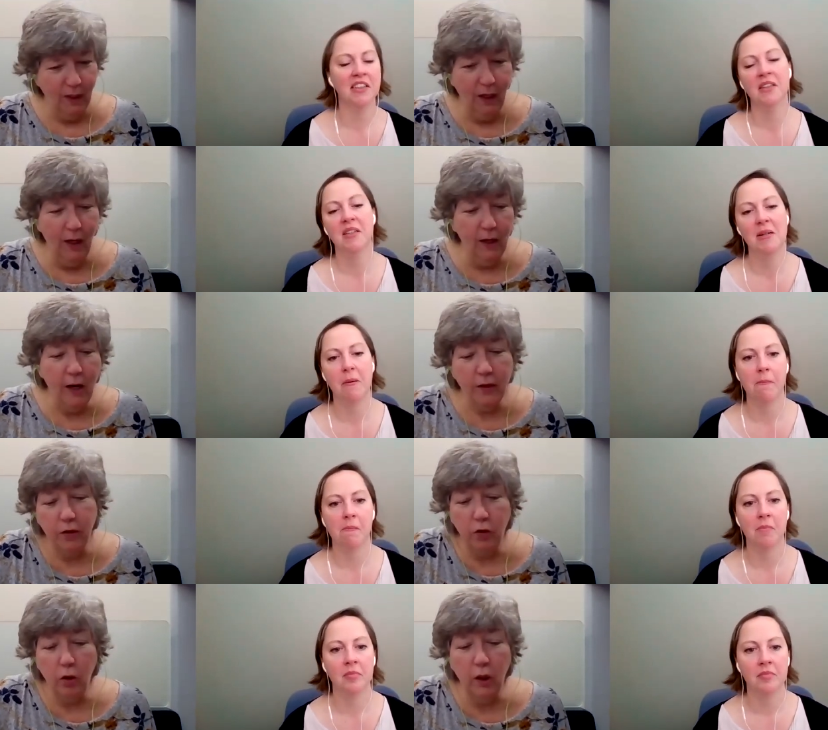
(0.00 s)
Speaker 1: and I
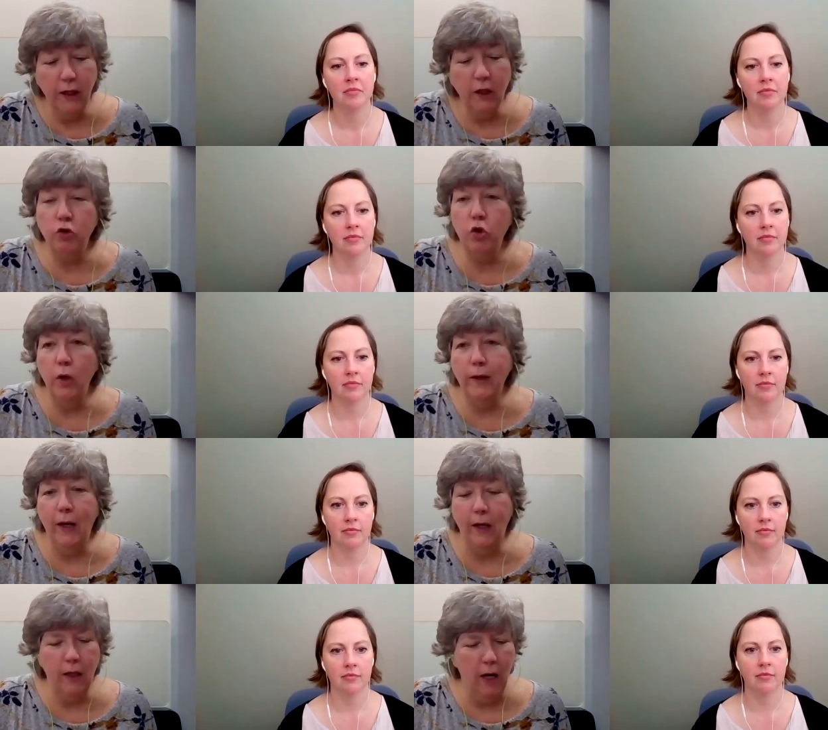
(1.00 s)
thoroughly enjoyed
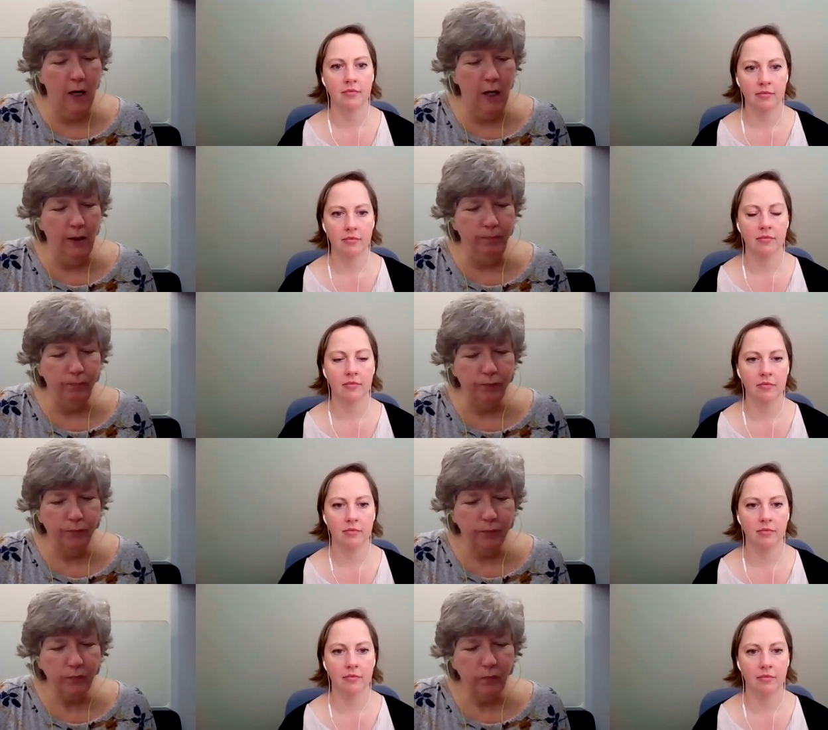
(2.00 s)
it. Um,
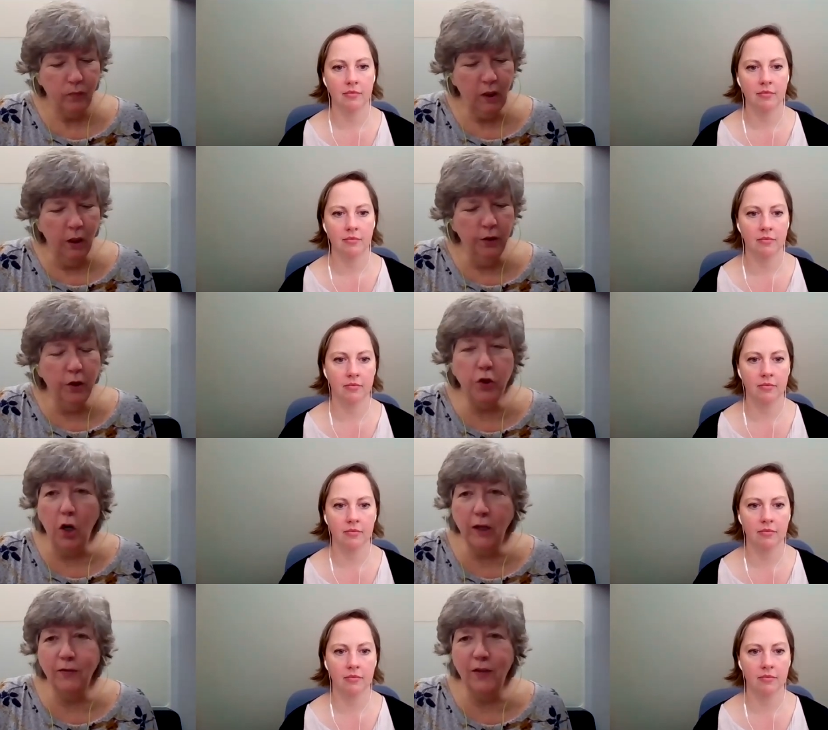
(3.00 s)
in the
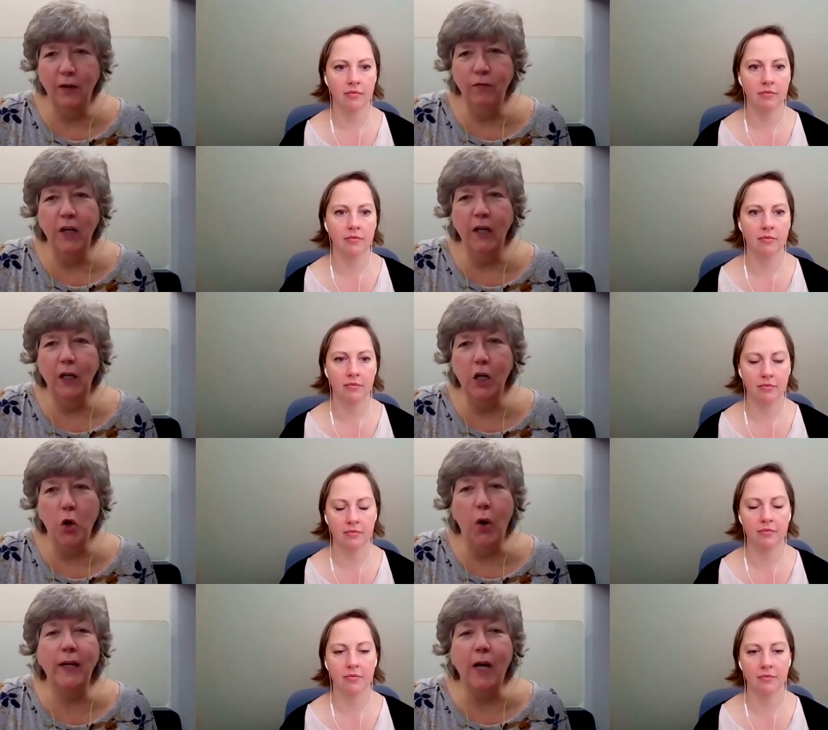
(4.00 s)
darkest evening, you
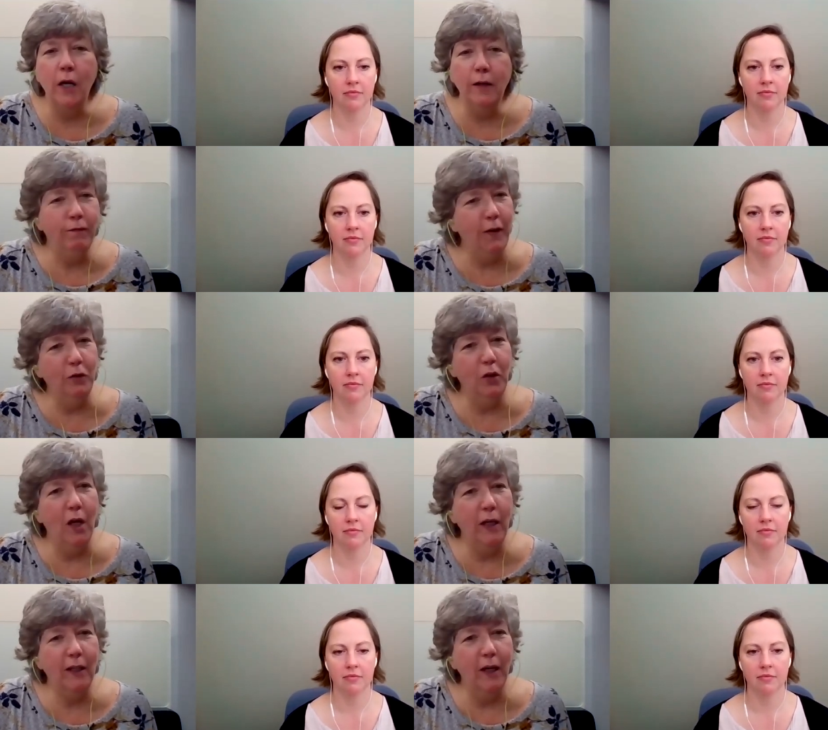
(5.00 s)
know, I kind of
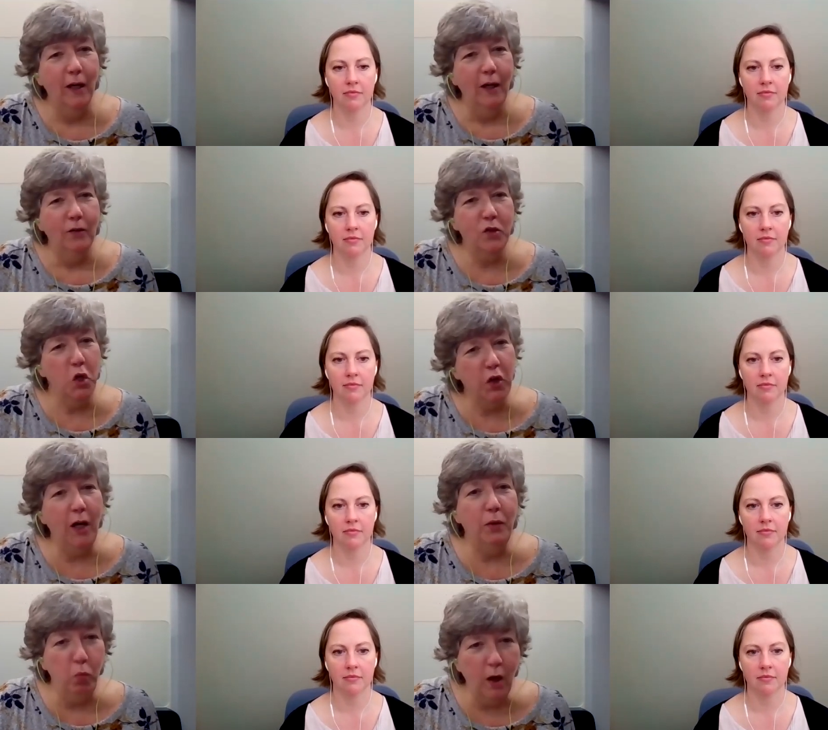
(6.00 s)
felt like since
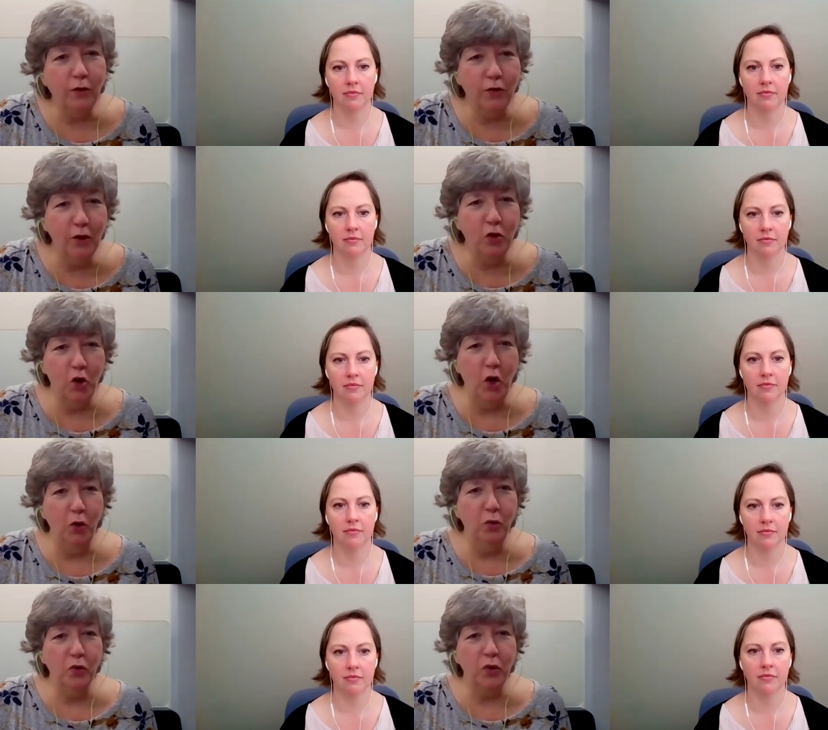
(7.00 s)
I'd watched the
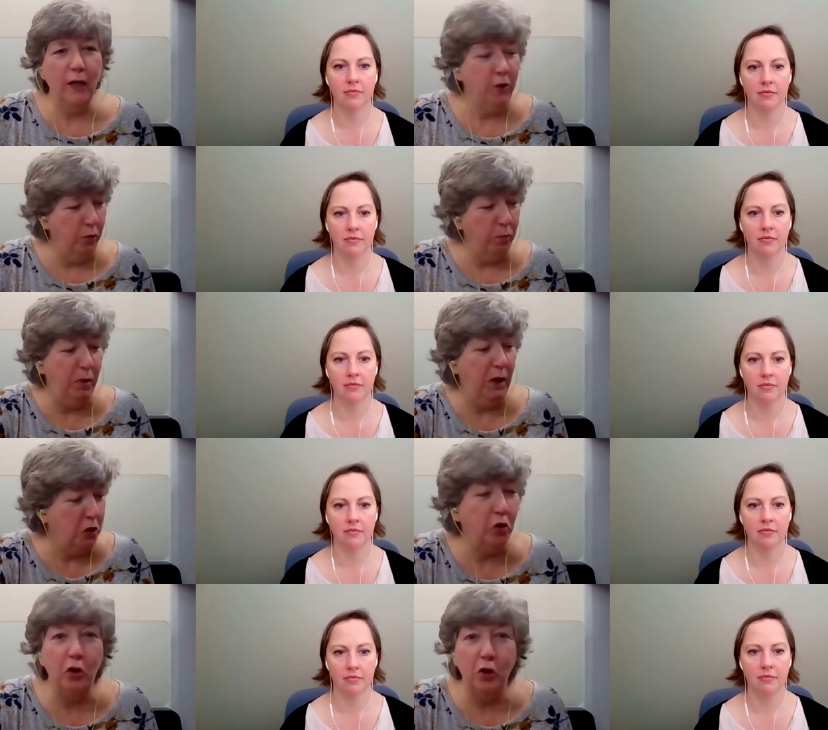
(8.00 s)
shows, I could
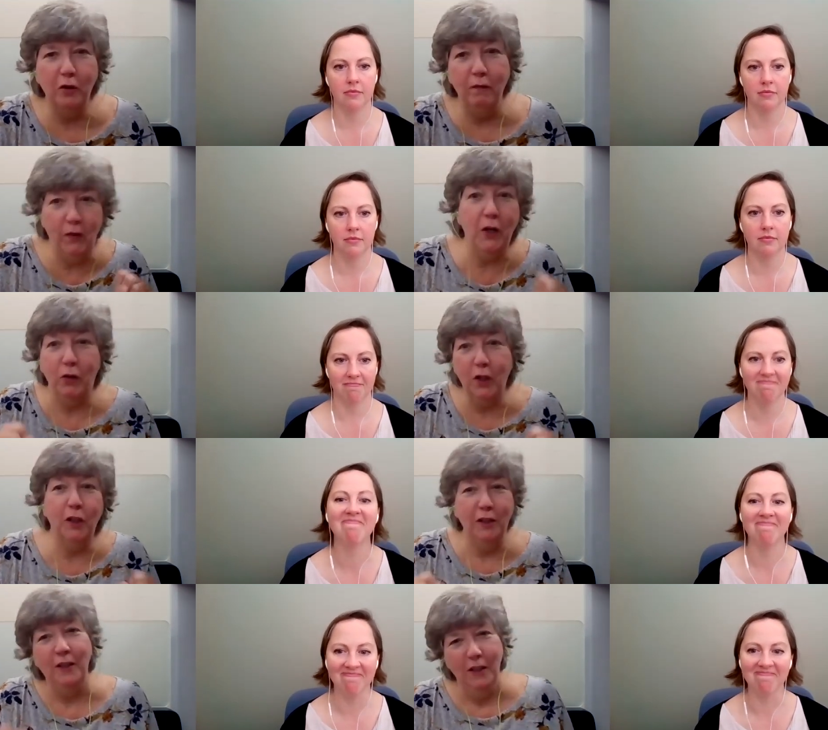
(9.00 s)
picture
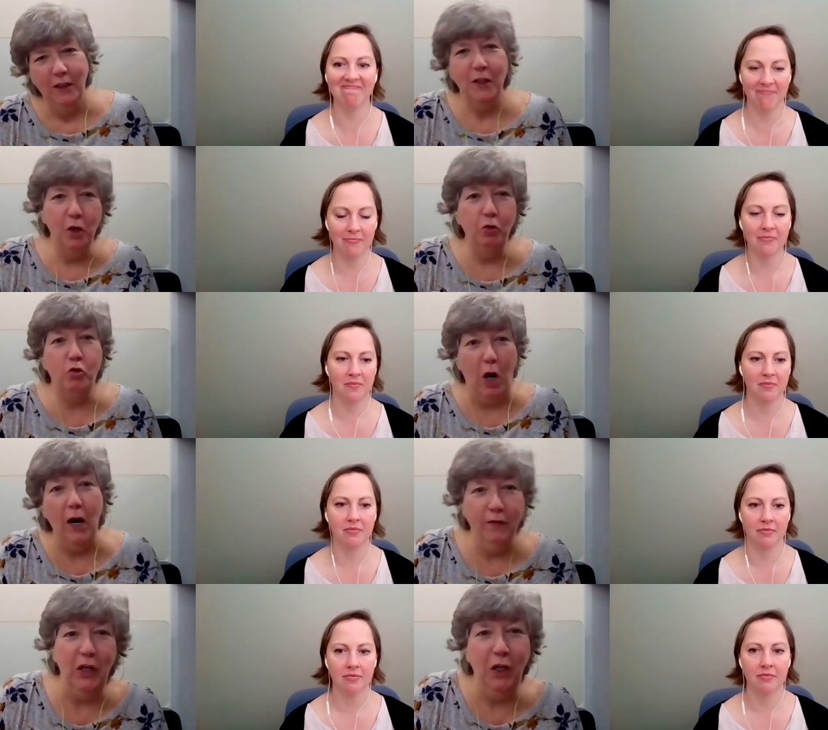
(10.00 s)
Vera, mm-hmm. you know, mm-hmm.
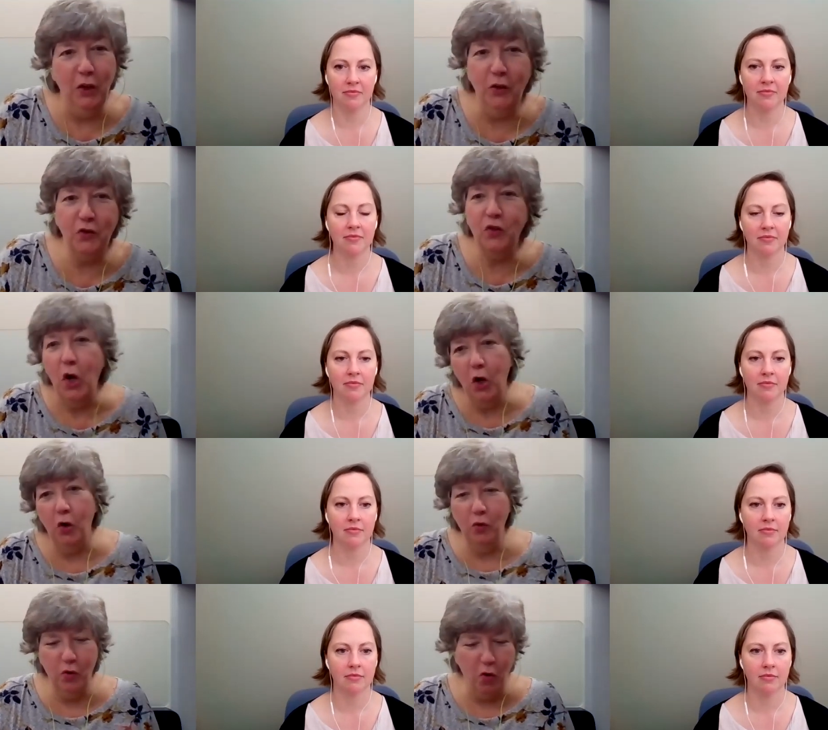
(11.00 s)
driving in the
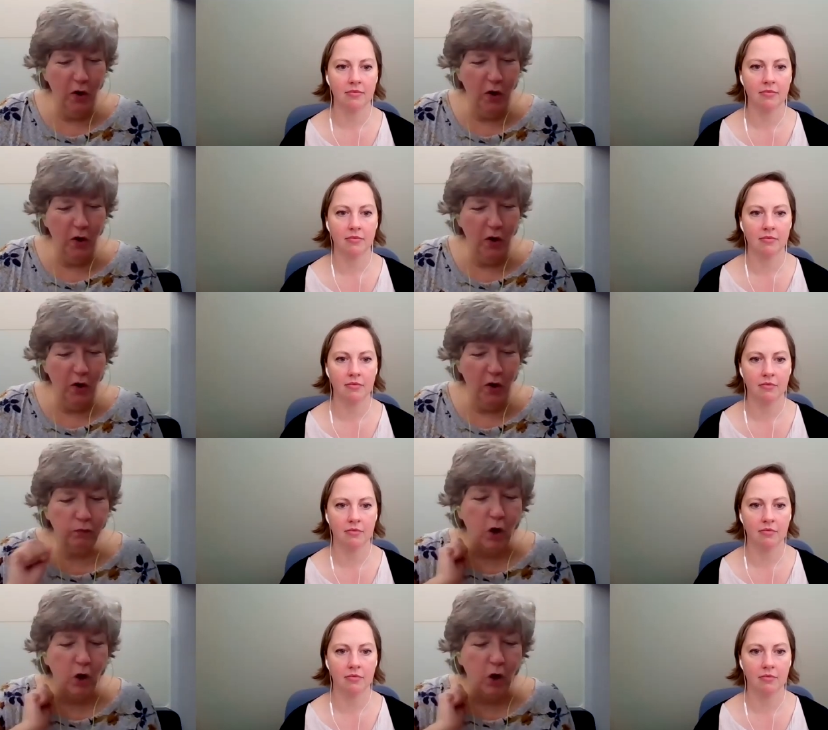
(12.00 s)
snow, going off the
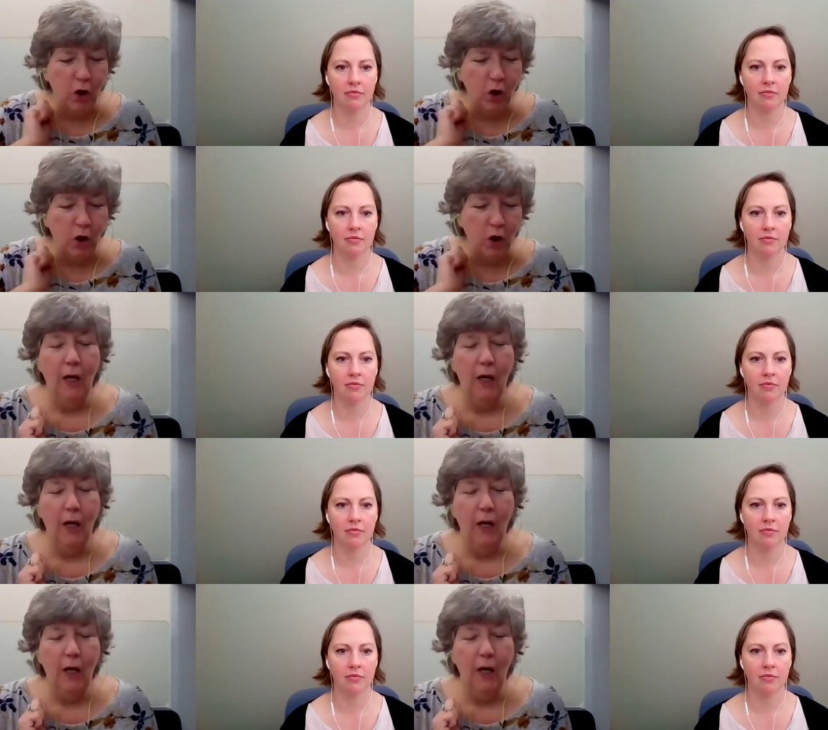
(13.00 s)
road.